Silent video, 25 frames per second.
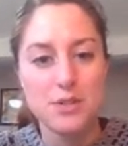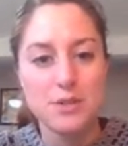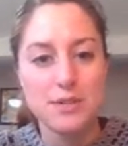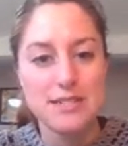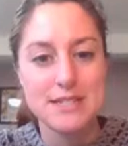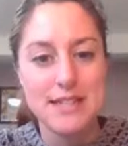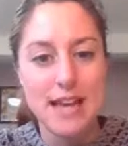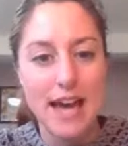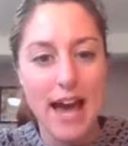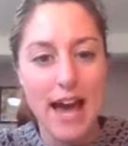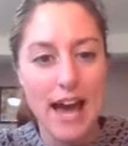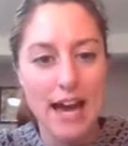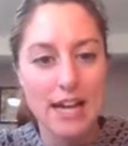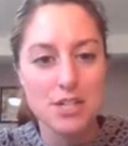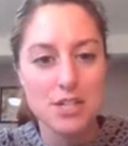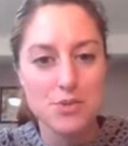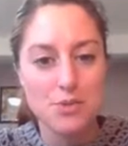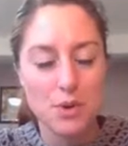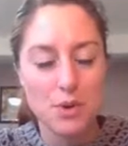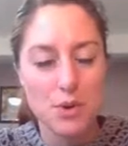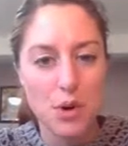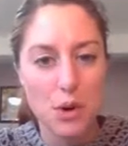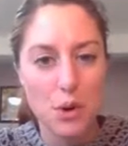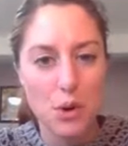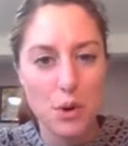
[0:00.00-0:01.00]
it to its
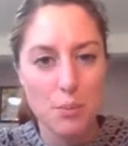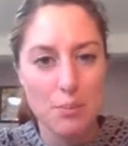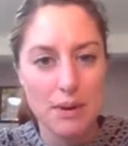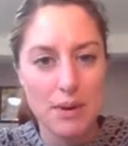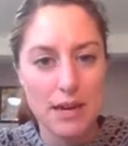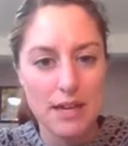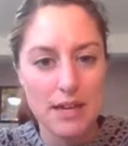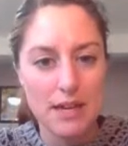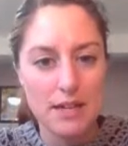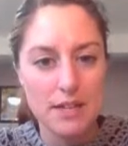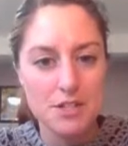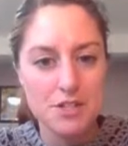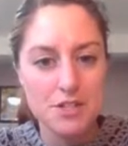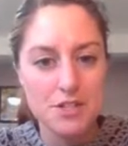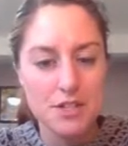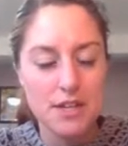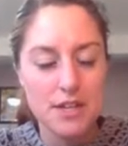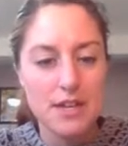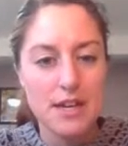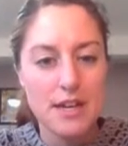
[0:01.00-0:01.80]
actual homepage.